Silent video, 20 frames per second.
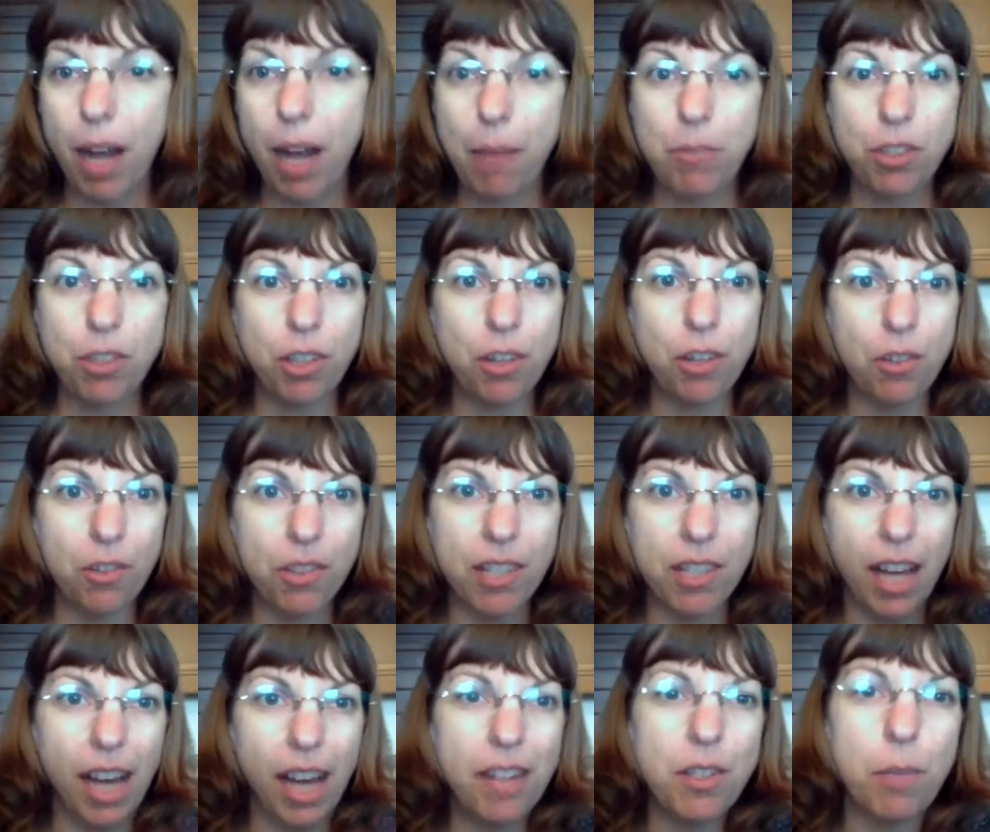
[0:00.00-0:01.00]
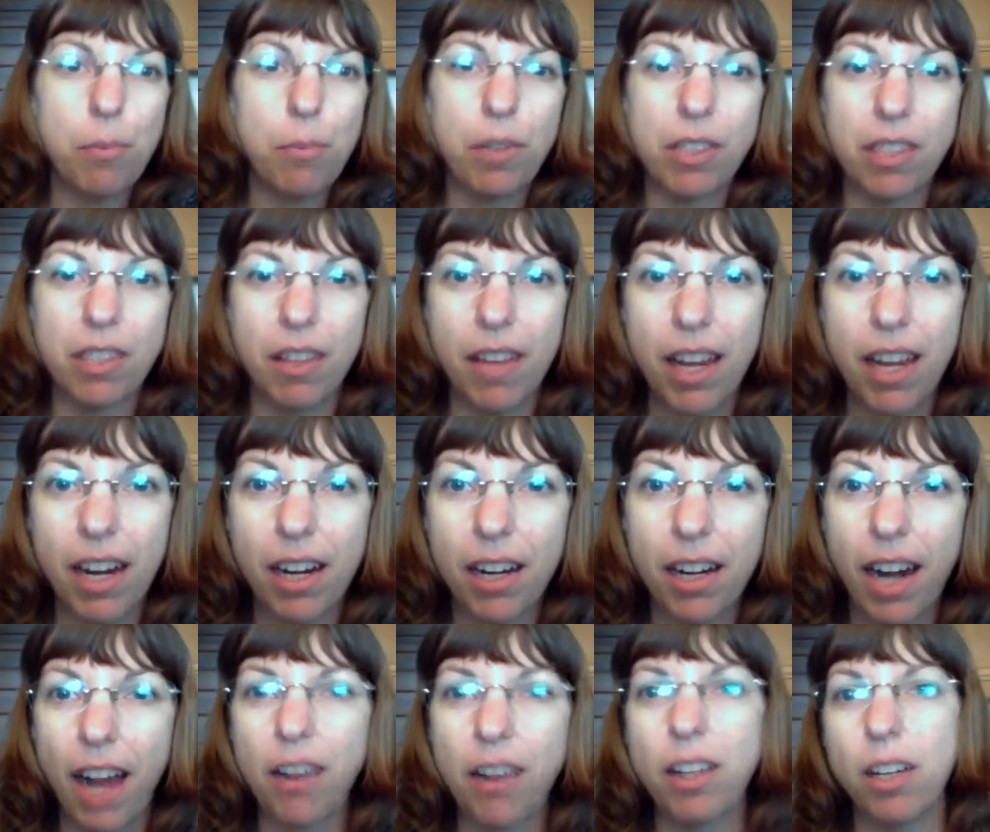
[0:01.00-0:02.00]
And I'm sure there's tons of books in
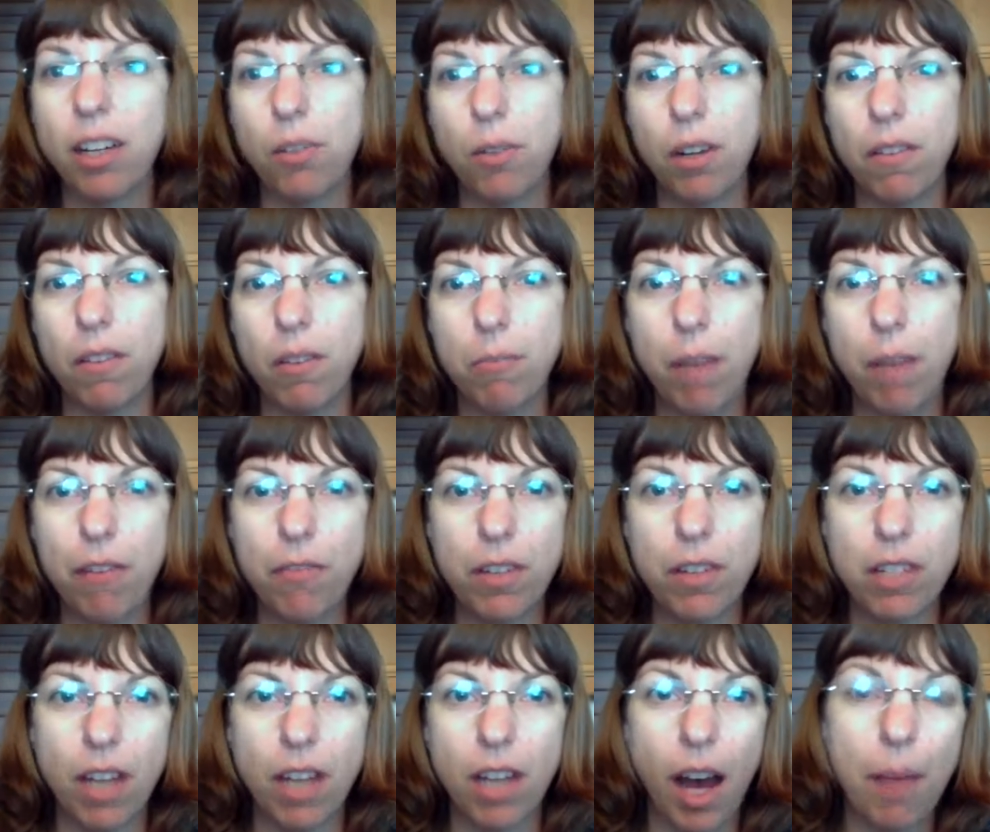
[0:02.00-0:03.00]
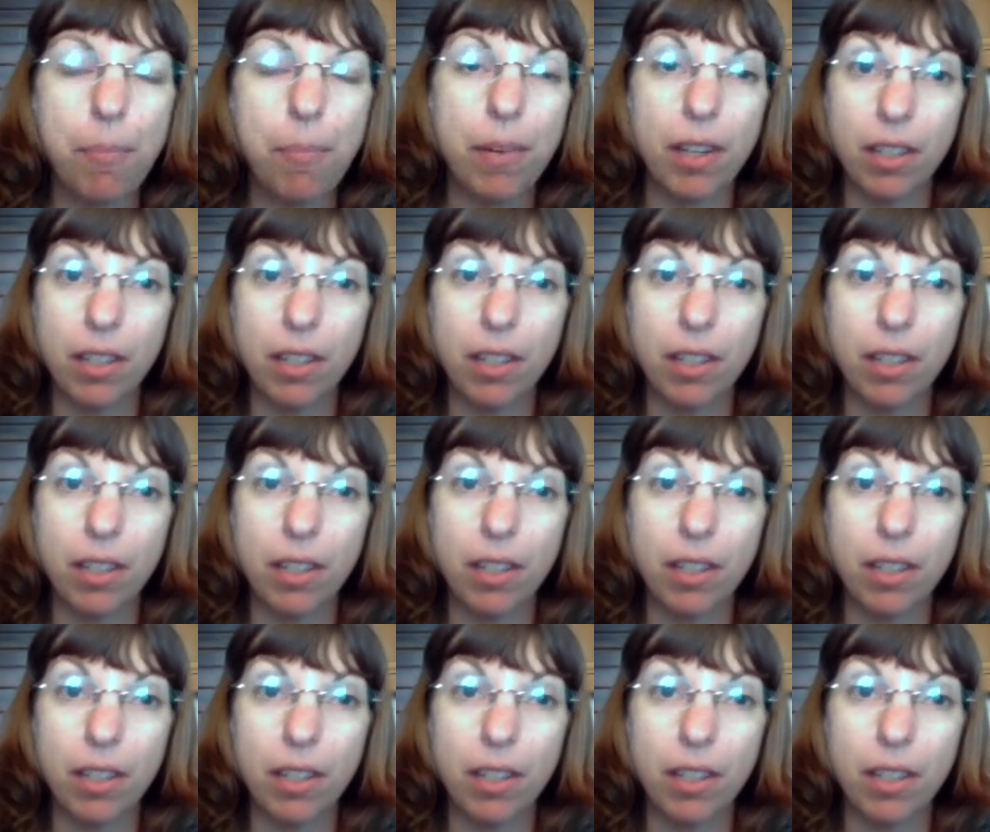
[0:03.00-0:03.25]
there, how to get rid of the muffin top.